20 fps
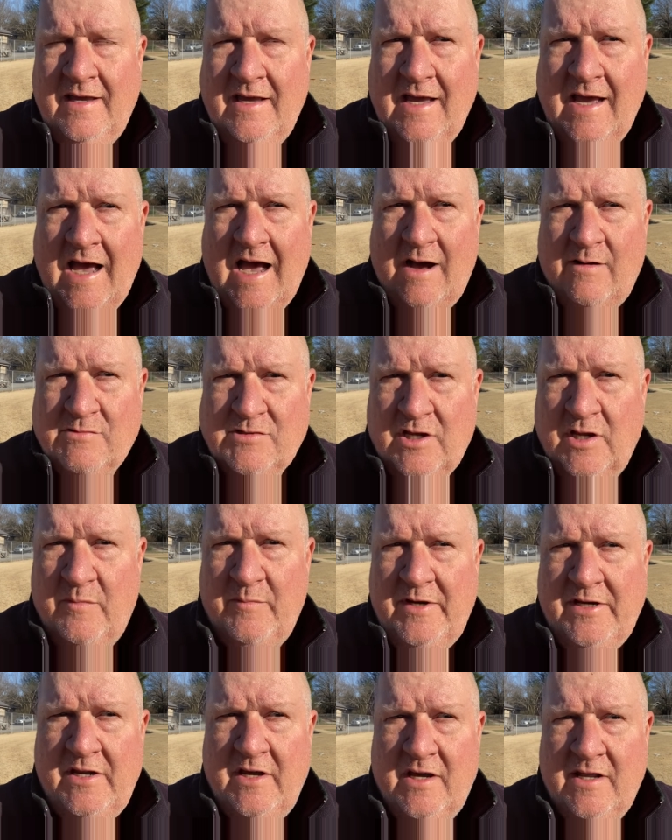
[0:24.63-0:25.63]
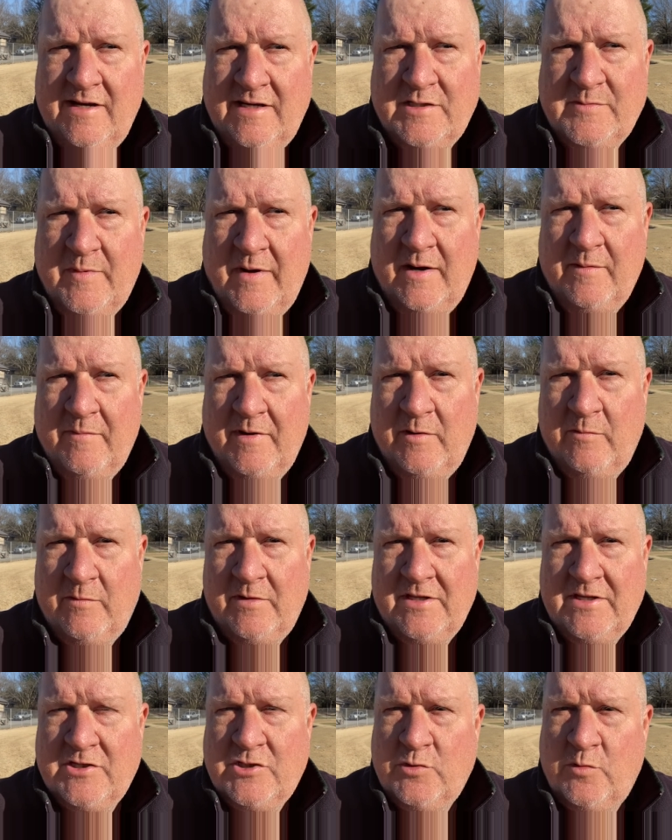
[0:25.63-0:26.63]
I was going to be done experimenting with
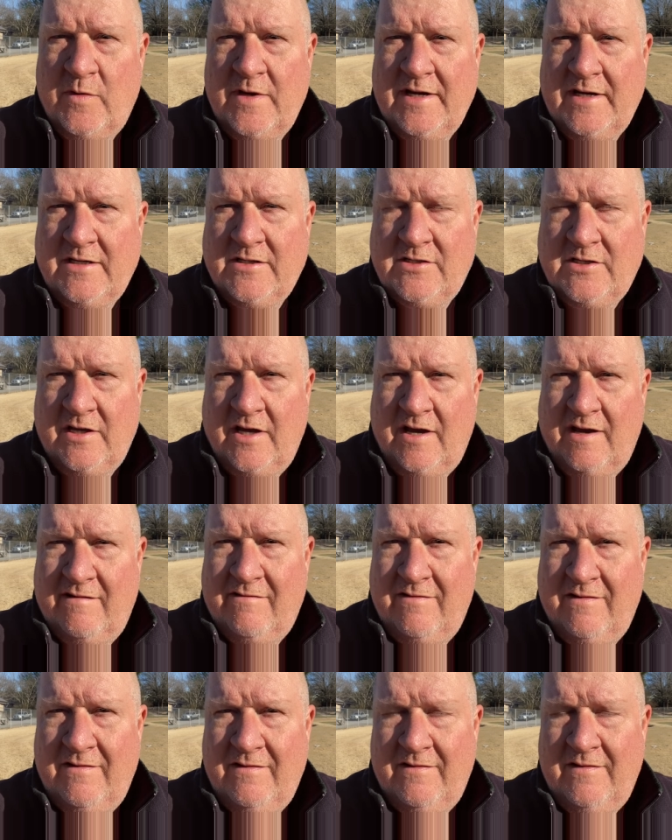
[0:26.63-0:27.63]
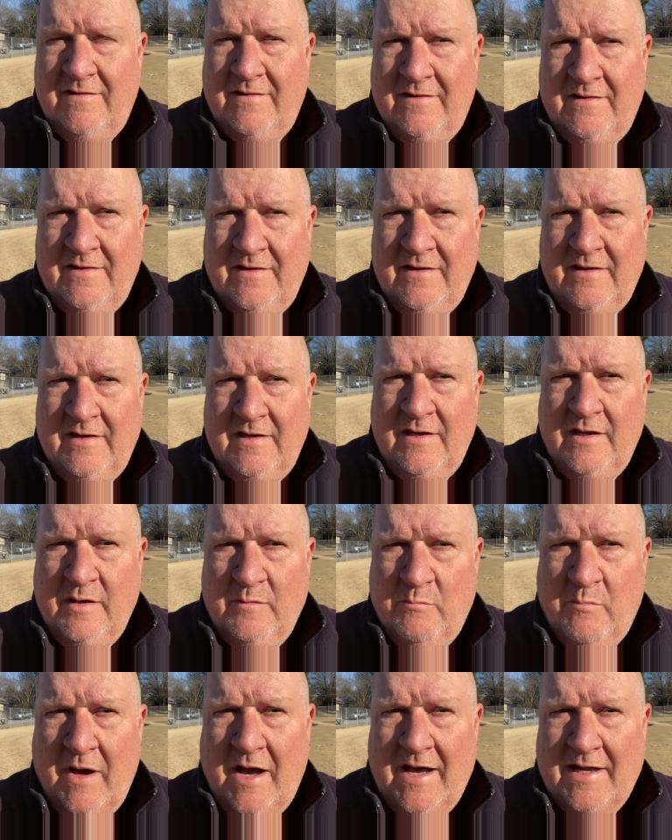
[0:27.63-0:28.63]
this swing stuff
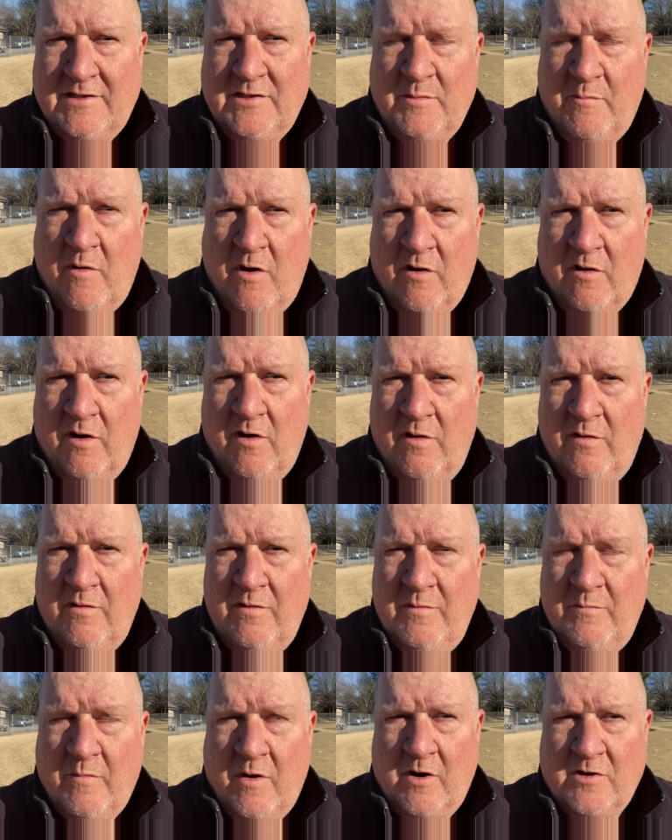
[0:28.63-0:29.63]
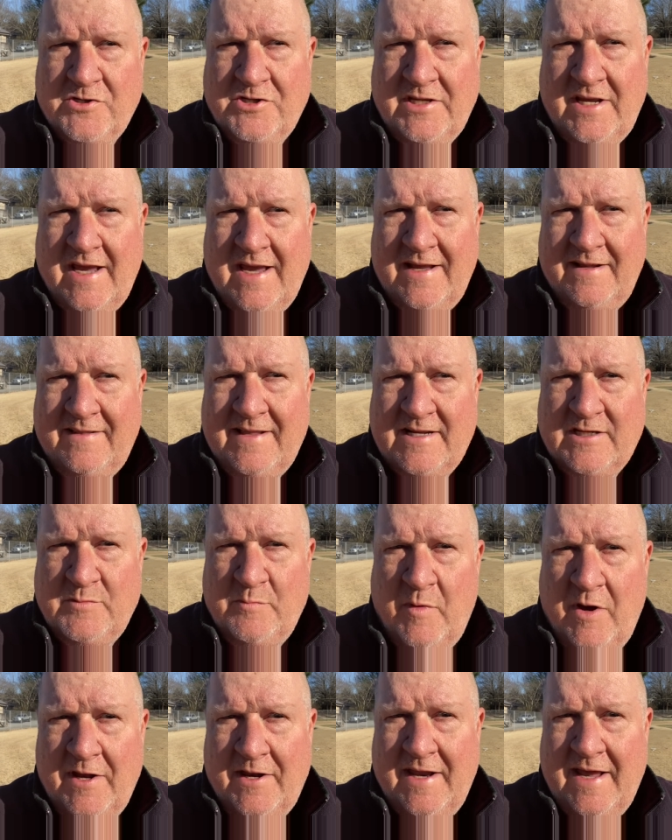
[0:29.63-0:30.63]
by tomorrow, March the 8th. That's
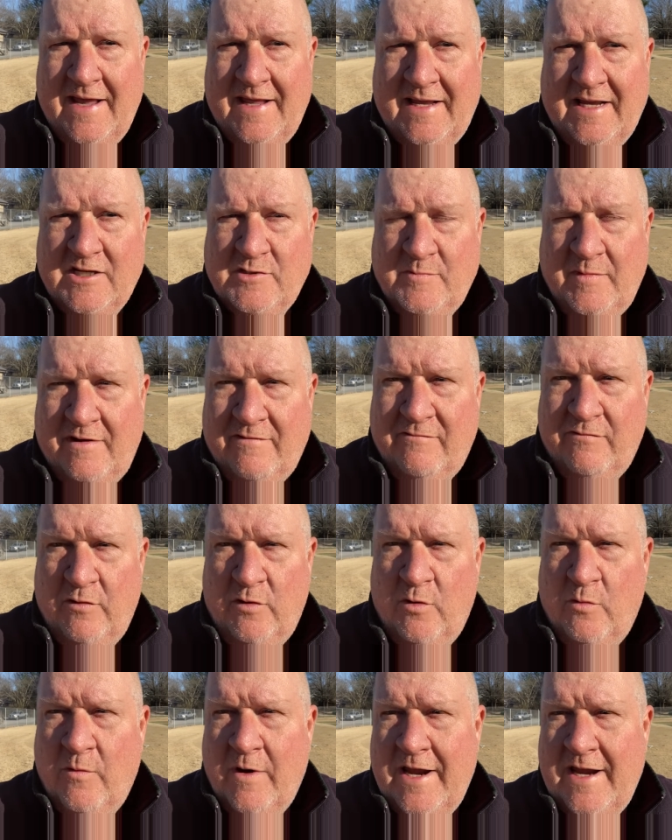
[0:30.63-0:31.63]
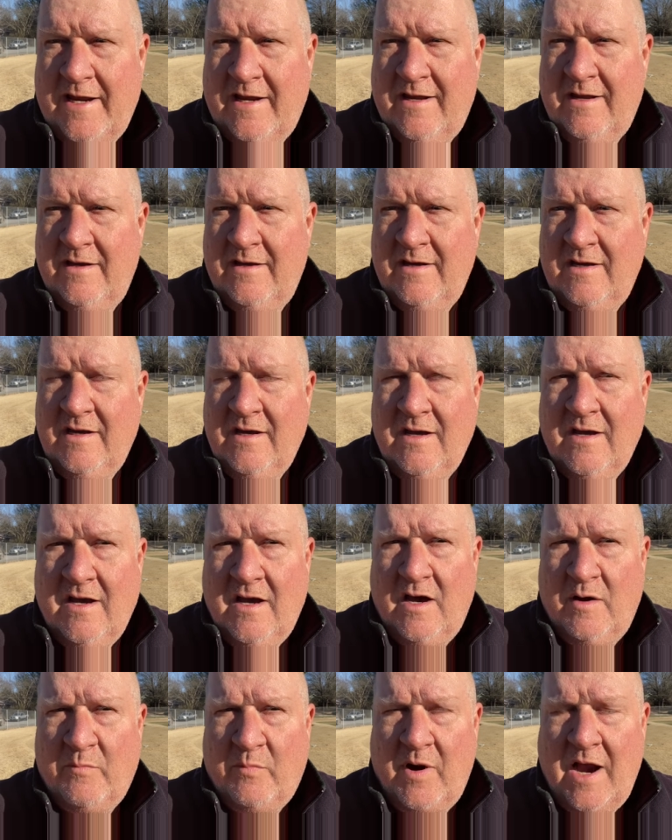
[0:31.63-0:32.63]
Monday. It gives me a full week
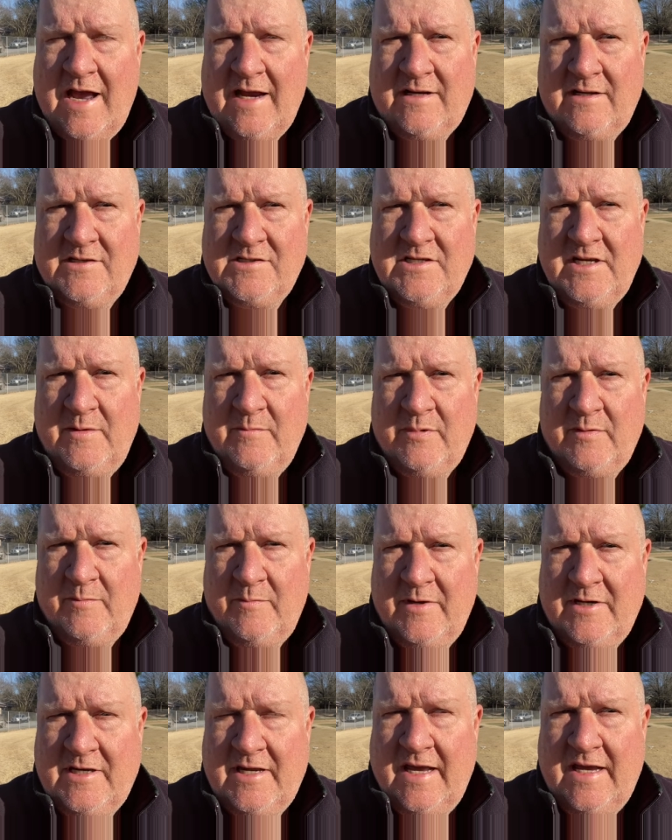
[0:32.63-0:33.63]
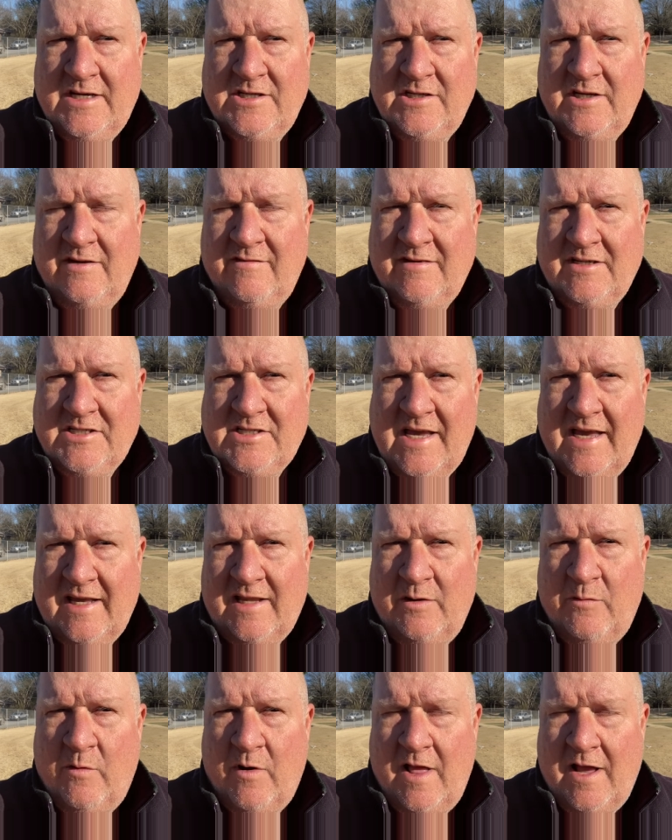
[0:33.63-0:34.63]
of practice implementation of exactly
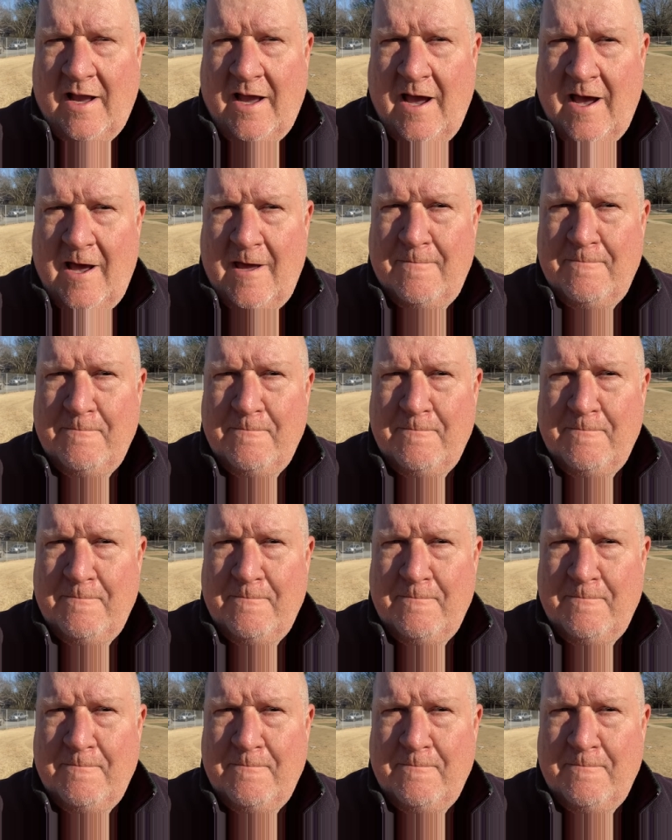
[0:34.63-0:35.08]
what I got.